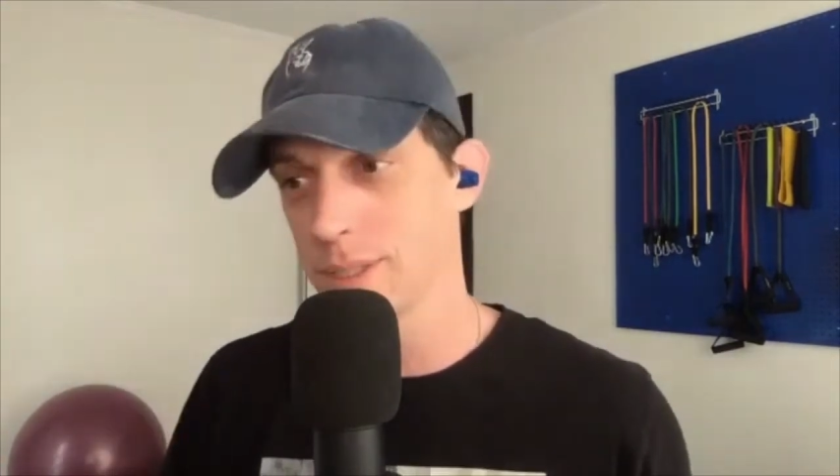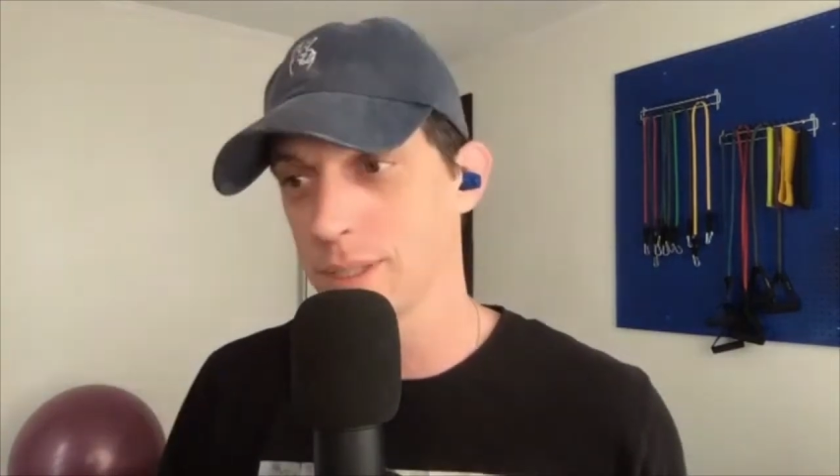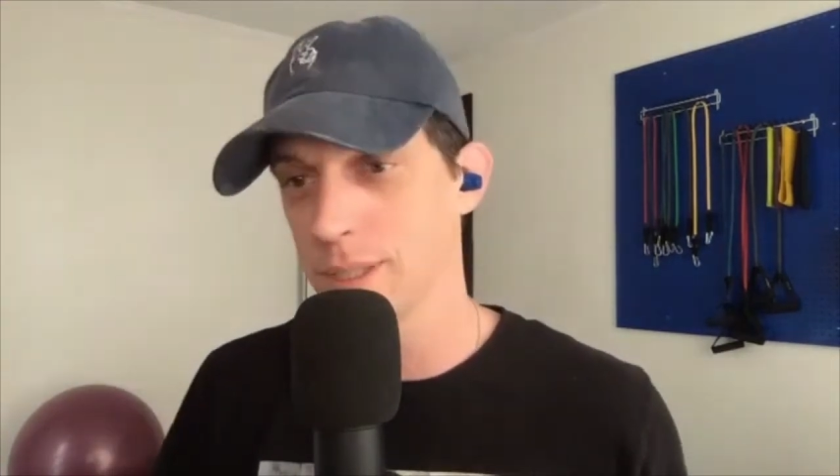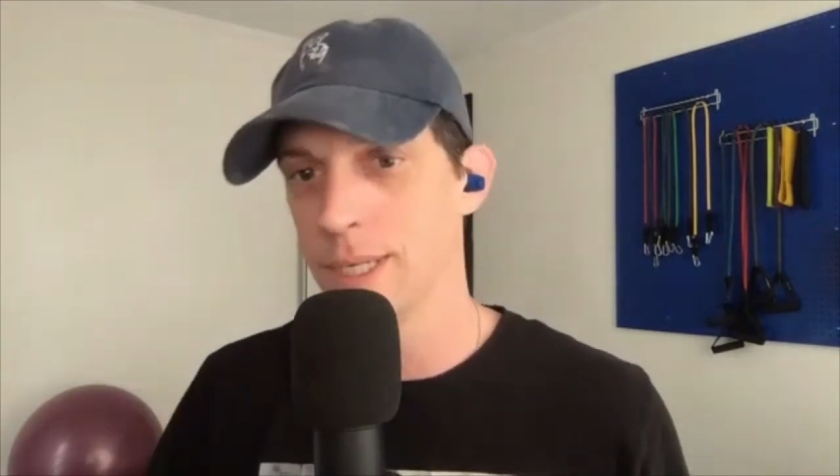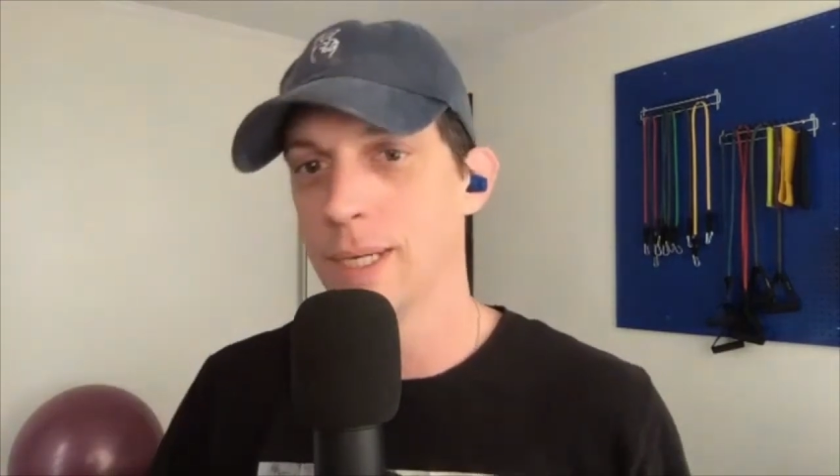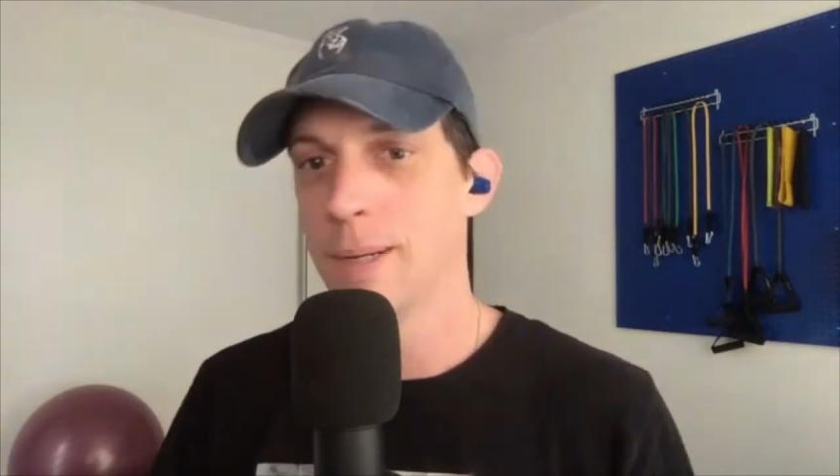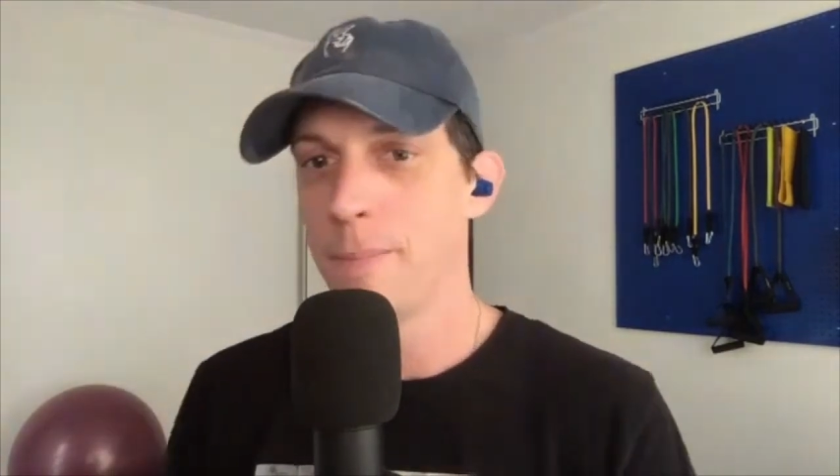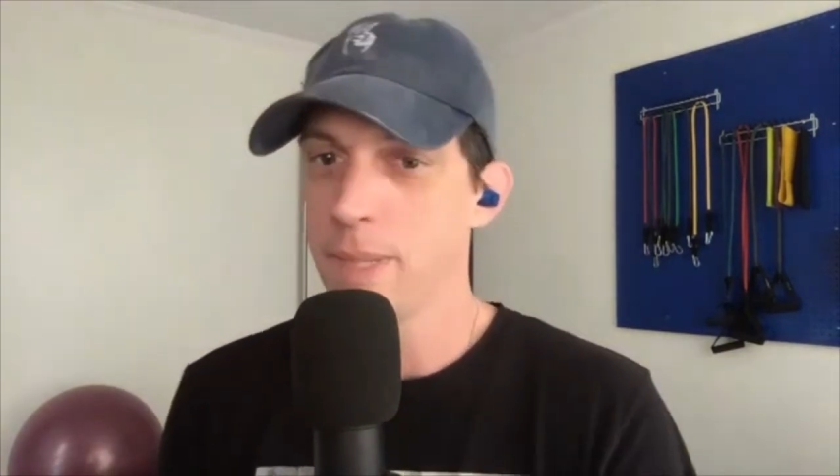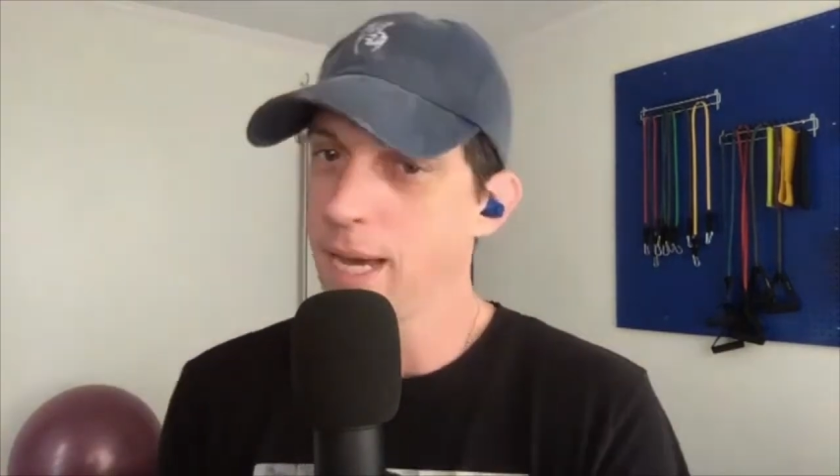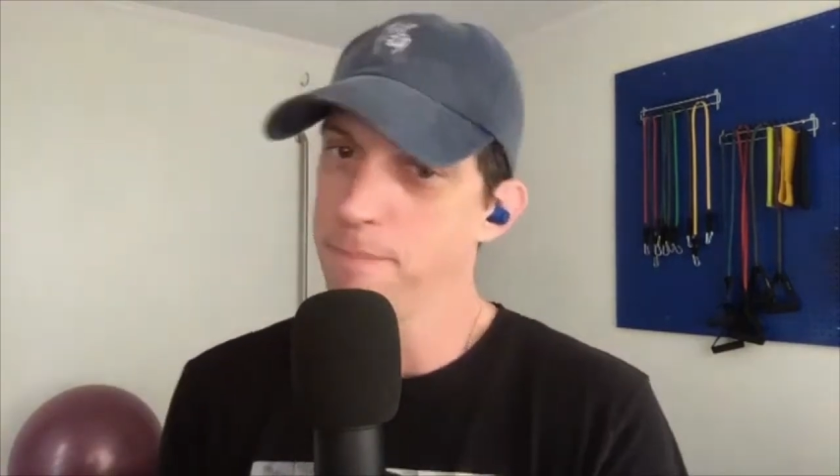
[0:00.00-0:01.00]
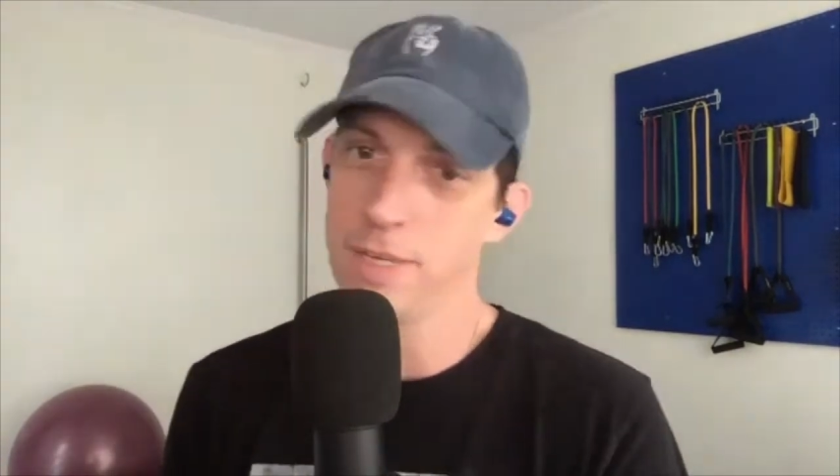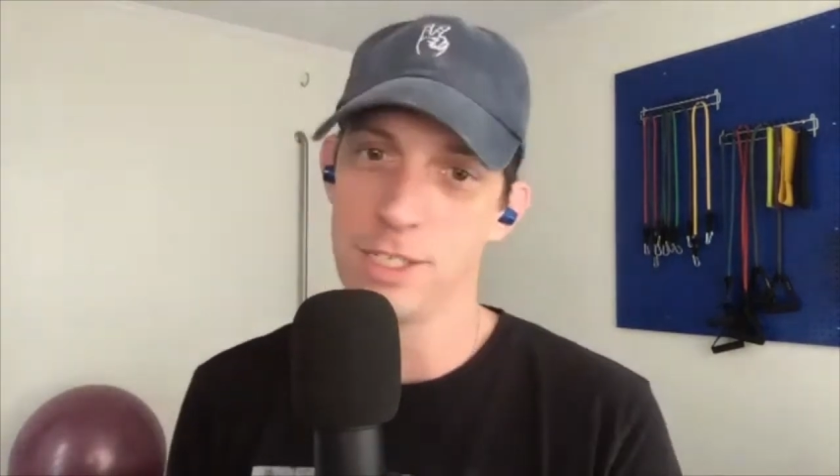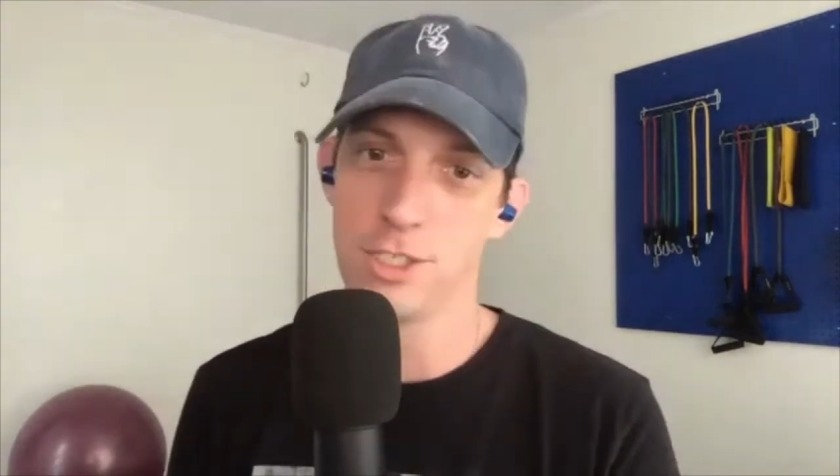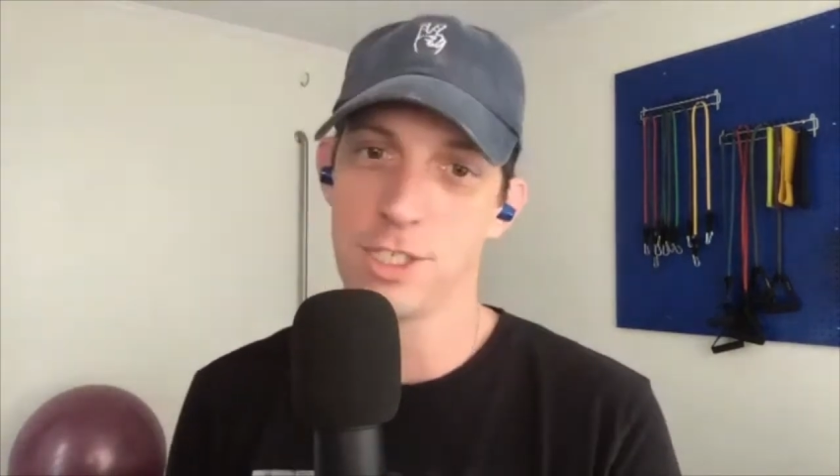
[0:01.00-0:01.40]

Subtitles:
And it's